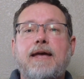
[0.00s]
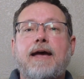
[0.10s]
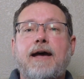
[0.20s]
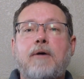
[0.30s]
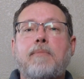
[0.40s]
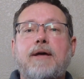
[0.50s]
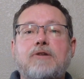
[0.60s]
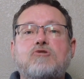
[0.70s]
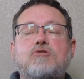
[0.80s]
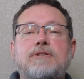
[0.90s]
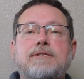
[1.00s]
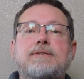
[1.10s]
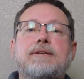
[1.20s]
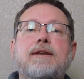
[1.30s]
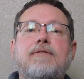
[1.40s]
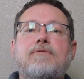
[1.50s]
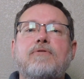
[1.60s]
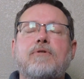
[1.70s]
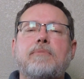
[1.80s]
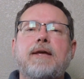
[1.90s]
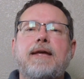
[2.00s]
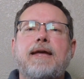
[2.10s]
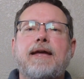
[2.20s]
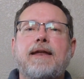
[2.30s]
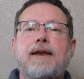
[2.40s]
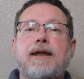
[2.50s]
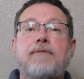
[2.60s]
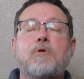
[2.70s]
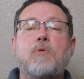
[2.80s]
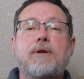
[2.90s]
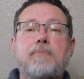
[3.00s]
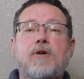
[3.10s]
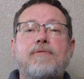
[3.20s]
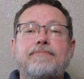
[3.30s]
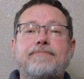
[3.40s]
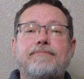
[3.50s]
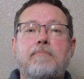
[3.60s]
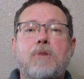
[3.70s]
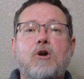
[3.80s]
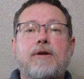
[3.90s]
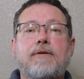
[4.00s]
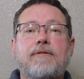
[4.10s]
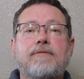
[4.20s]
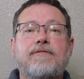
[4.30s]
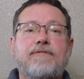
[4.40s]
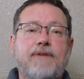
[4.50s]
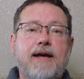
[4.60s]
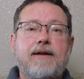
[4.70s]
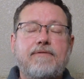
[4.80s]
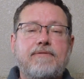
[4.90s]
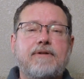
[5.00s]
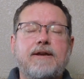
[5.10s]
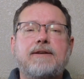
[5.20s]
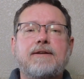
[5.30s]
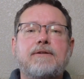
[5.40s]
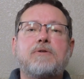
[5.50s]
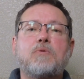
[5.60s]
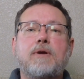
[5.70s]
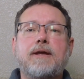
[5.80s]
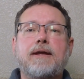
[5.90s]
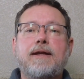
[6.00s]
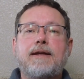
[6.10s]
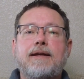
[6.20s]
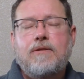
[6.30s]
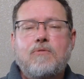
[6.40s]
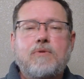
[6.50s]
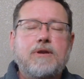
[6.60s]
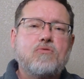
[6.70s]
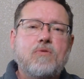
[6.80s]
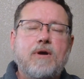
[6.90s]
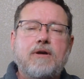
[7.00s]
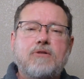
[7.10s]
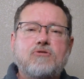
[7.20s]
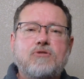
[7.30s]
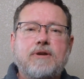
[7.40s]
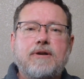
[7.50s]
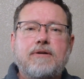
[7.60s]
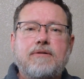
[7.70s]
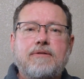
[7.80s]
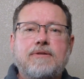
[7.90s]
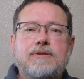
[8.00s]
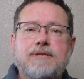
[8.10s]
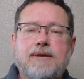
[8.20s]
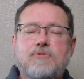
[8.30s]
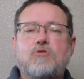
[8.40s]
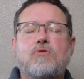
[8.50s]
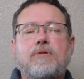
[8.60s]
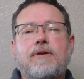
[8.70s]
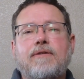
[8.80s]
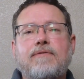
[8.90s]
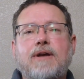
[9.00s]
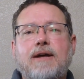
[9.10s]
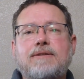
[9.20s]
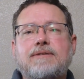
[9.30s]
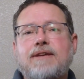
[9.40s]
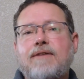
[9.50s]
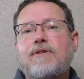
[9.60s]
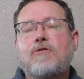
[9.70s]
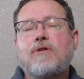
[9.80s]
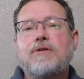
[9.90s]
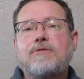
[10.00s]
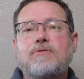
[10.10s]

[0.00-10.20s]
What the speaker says: how much Jesus had done for him. And everyone marveled. Mark 5:19 and 20. Though we do all share the same story of God's saving grace,